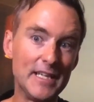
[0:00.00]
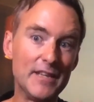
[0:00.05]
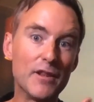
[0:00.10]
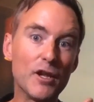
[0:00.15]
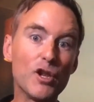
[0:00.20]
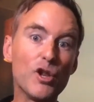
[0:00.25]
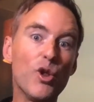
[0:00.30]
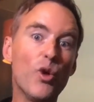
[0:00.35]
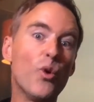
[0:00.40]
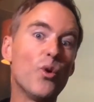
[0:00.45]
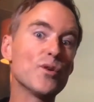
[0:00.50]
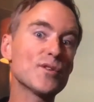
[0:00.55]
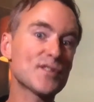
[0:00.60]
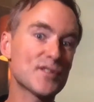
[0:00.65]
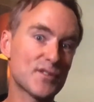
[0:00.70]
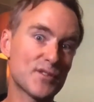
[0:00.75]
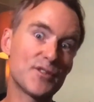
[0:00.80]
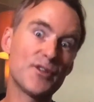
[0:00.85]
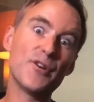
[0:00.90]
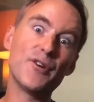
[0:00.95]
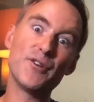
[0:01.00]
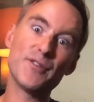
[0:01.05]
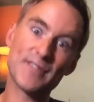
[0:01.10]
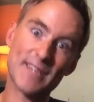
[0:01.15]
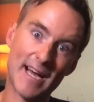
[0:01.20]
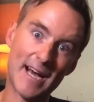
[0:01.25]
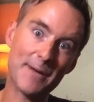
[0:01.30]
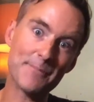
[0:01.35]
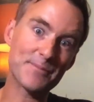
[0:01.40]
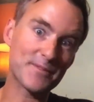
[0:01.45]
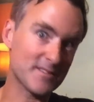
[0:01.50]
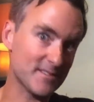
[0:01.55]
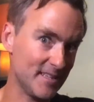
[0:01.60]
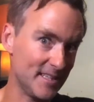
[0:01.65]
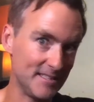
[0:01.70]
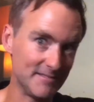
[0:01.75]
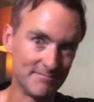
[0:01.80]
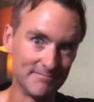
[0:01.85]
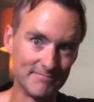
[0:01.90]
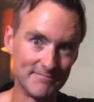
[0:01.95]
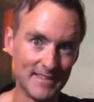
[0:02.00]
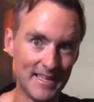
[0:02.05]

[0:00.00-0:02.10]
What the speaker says: The law stirs up sin.